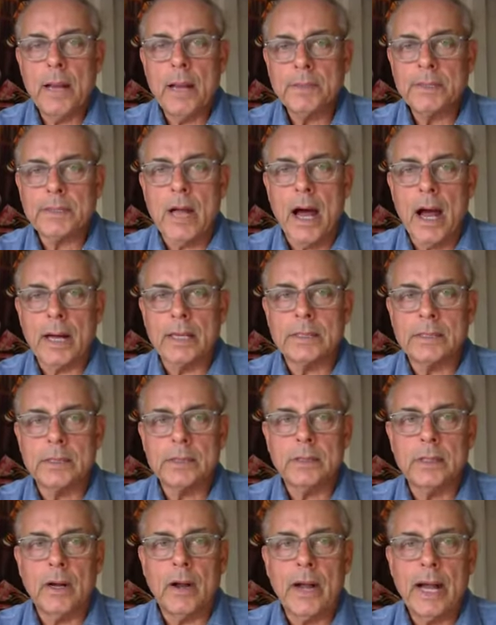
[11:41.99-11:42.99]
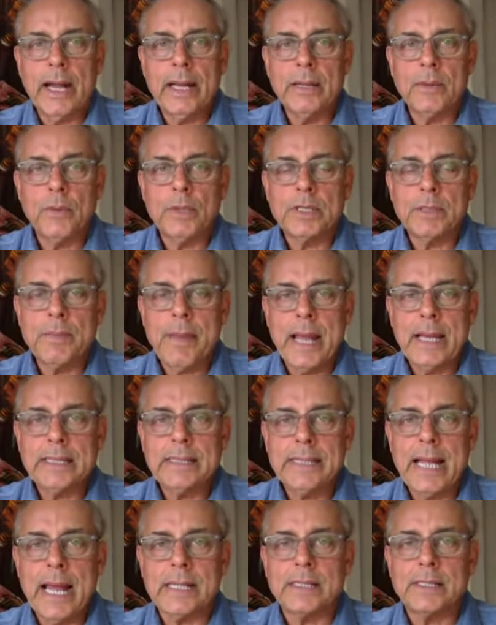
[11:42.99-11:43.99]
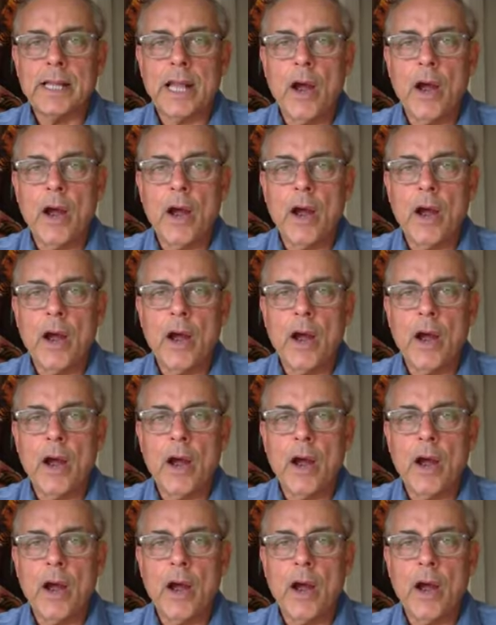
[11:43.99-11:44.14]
up stocks, all right, which makes sense.